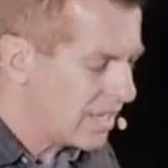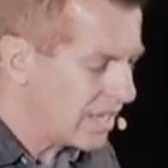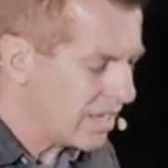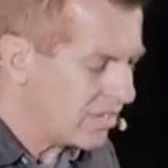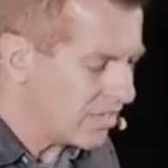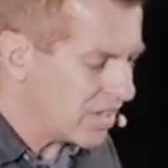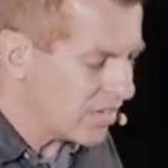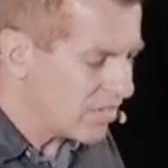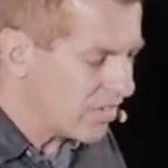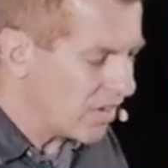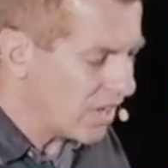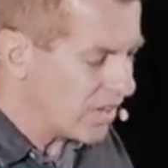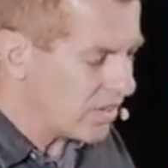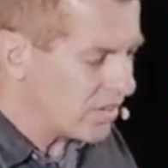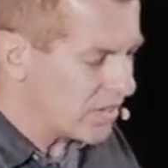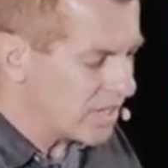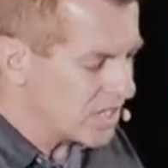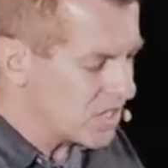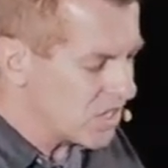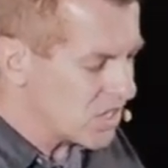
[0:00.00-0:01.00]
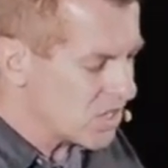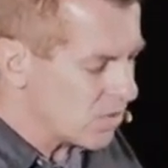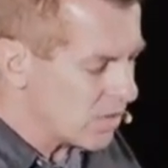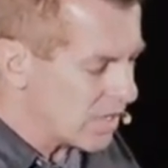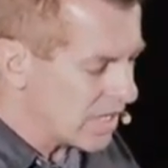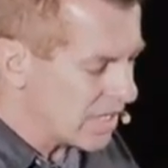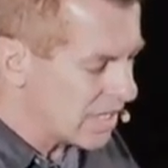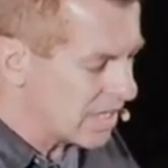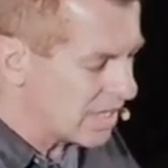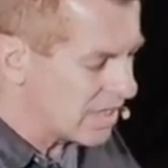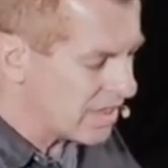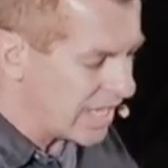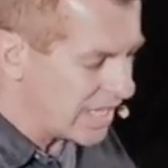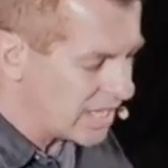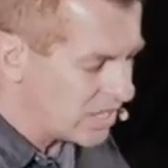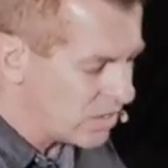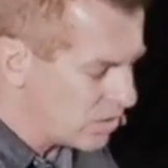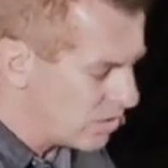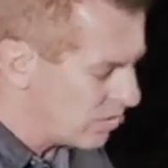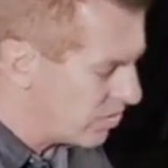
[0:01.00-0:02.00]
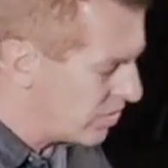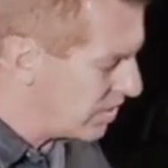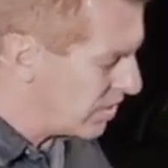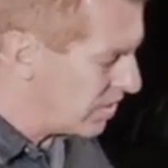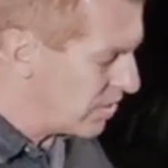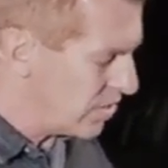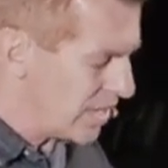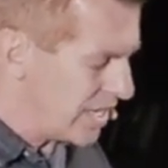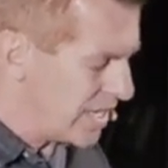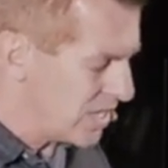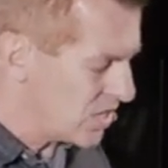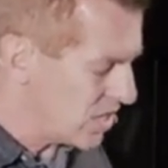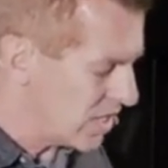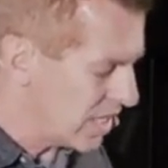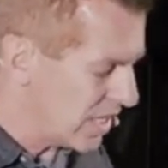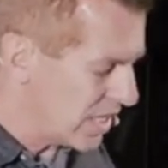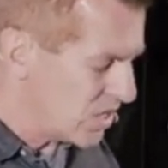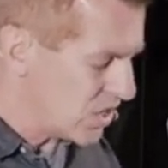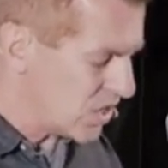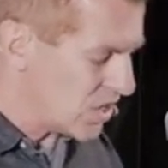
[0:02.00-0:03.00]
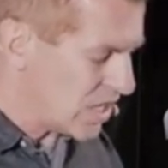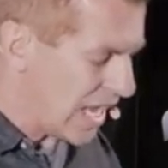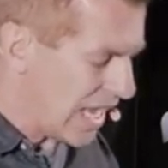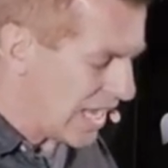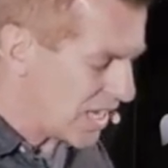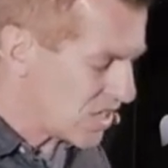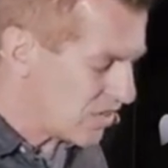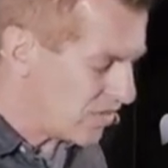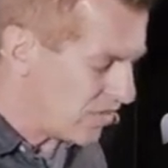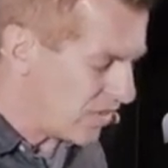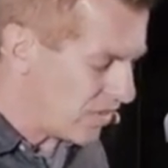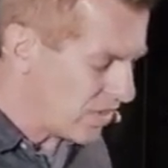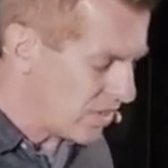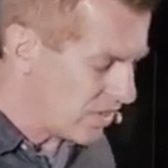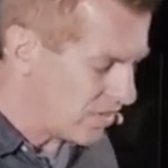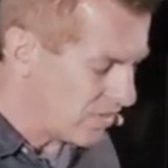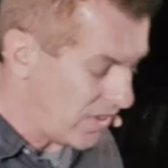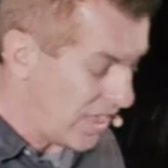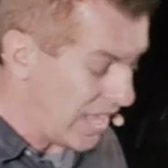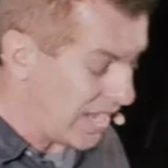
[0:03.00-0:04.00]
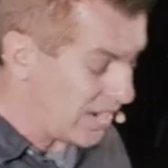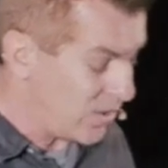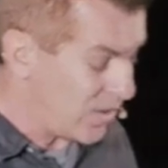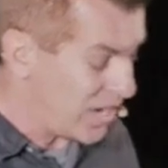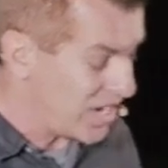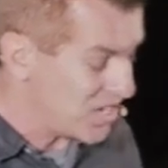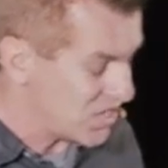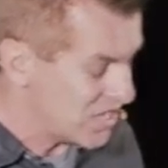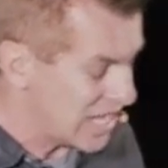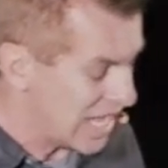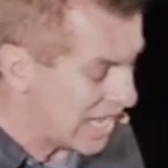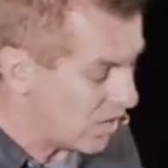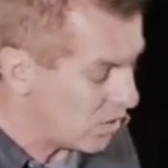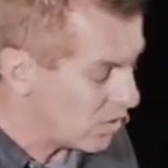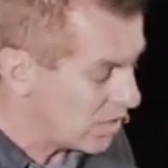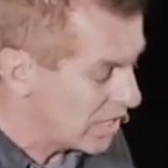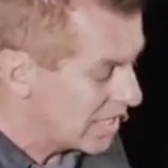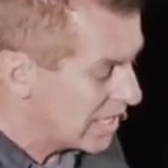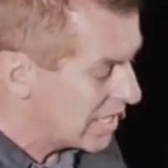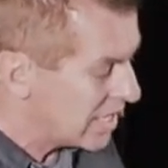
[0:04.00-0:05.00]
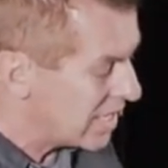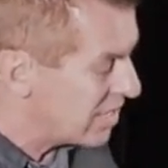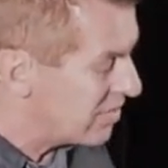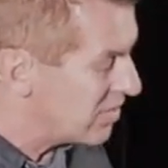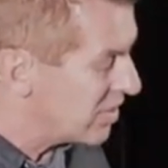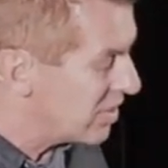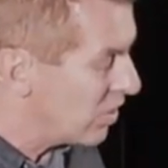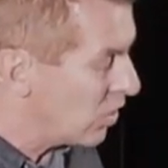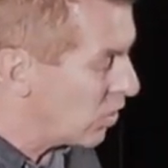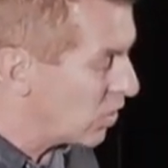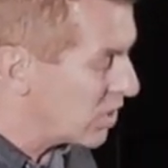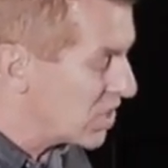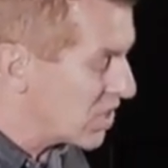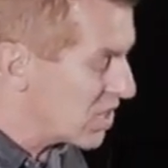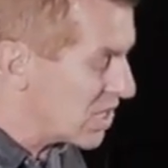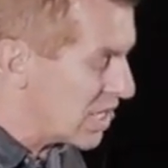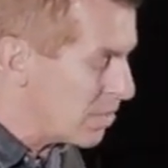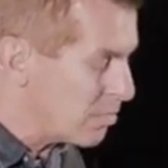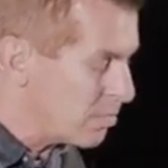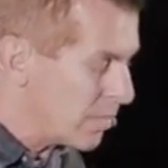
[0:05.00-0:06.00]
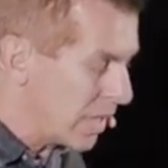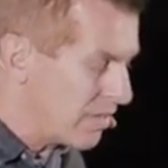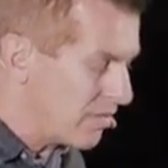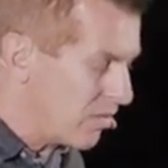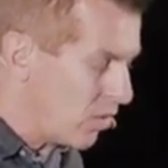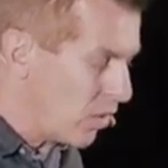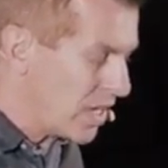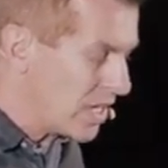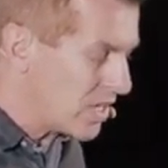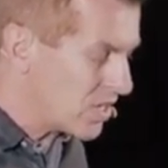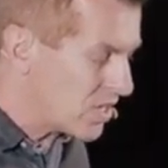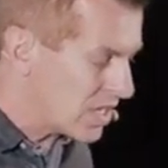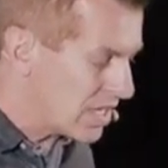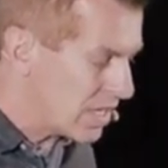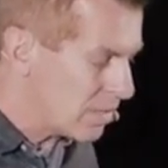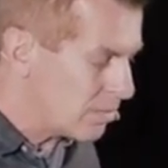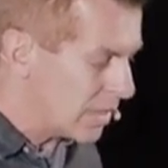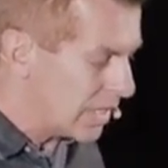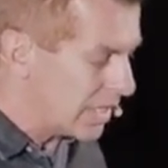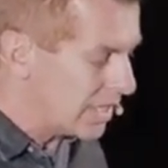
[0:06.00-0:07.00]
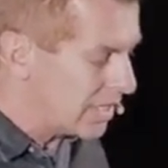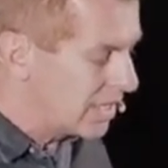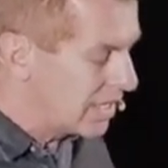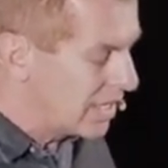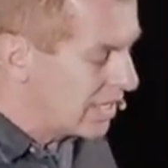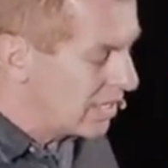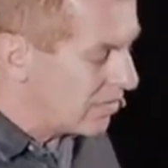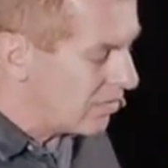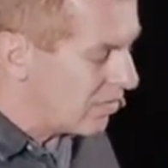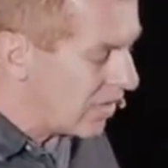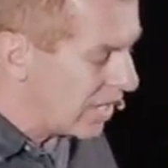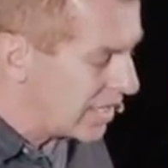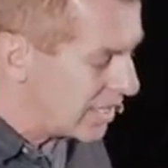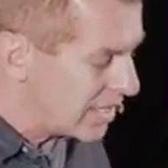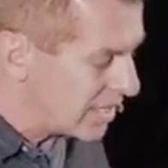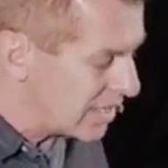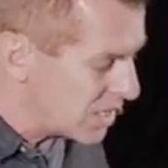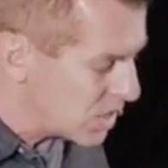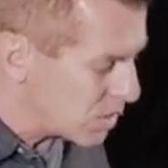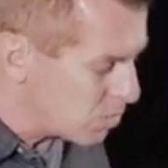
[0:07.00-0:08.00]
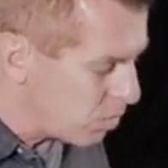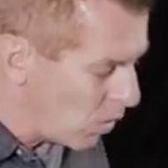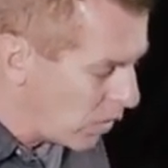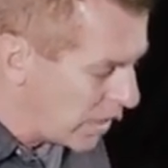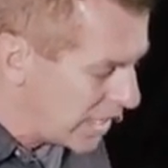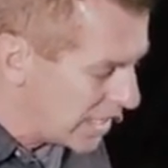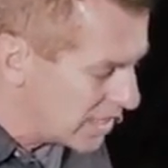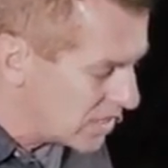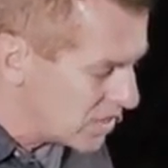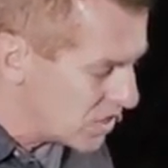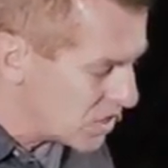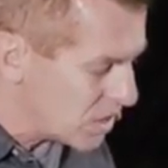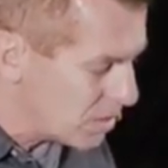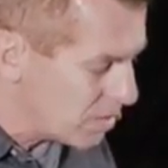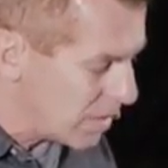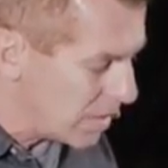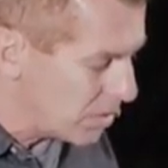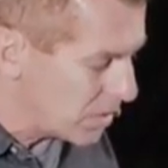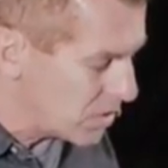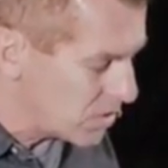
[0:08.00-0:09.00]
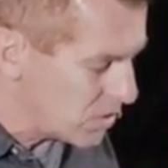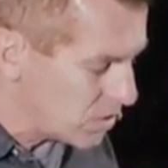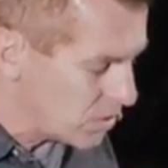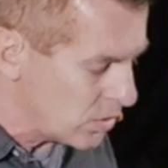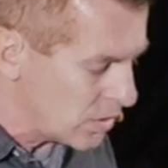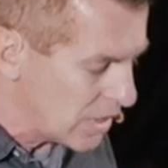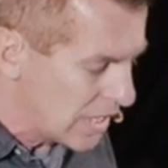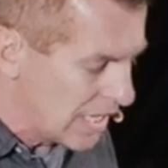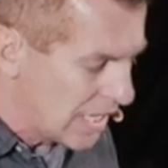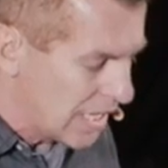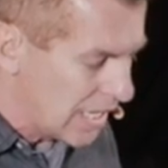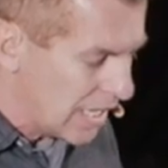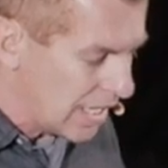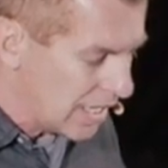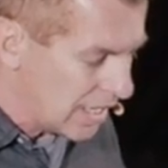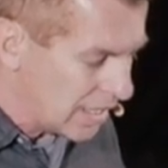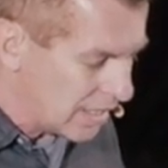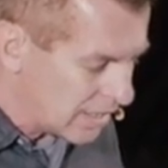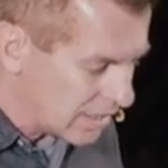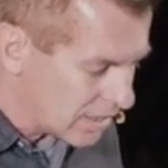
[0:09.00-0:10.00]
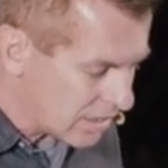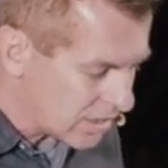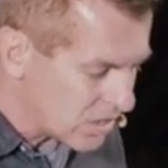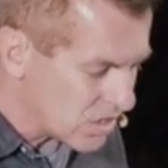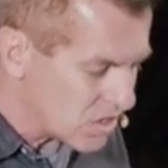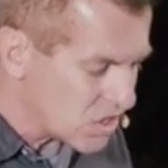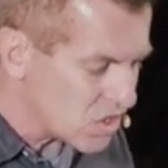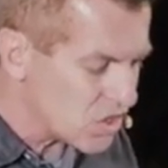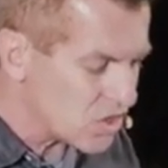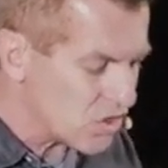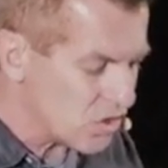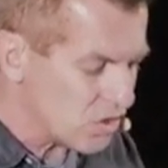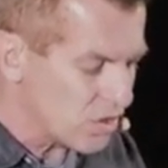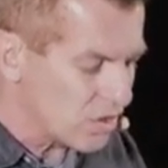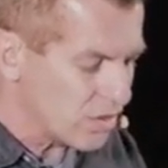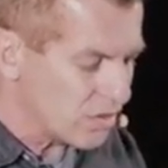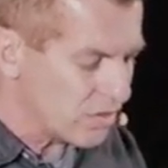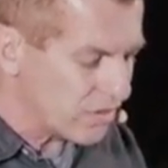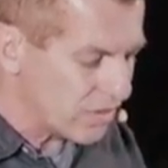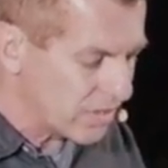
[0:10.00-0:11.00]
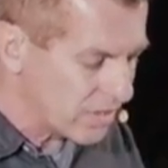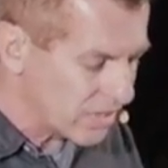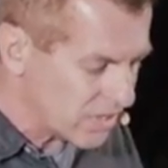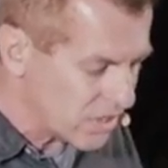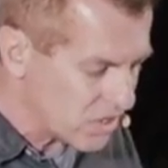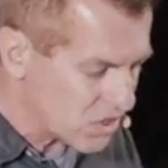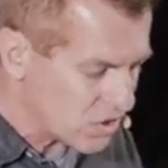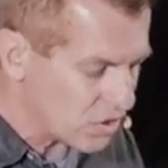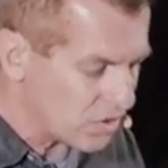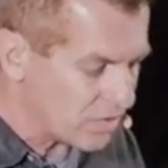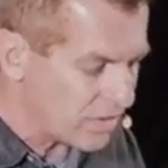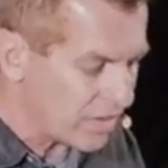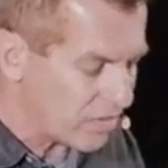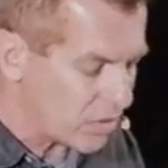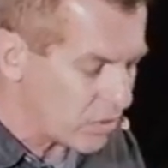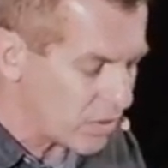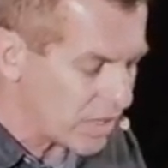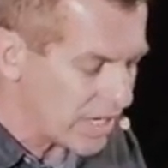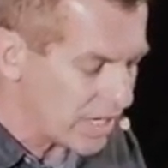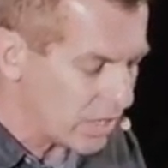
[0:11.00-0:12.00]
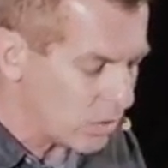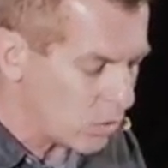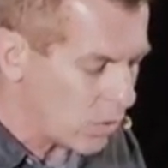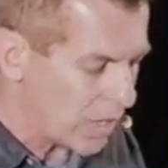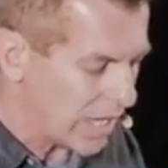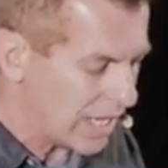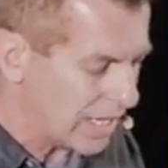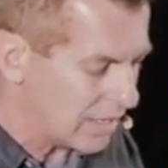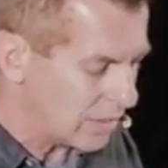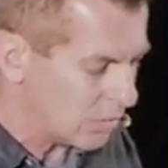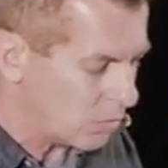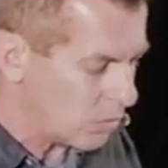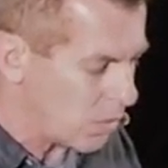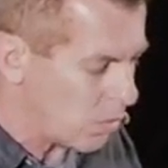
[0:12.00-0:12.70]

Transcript: Heavenly Father, I just want to thank you for your grace. And I just ask for, for that grace now, even the Lord, just keep my voice, keep my mind at this point, just to be able to uh, serve serve everyone here well.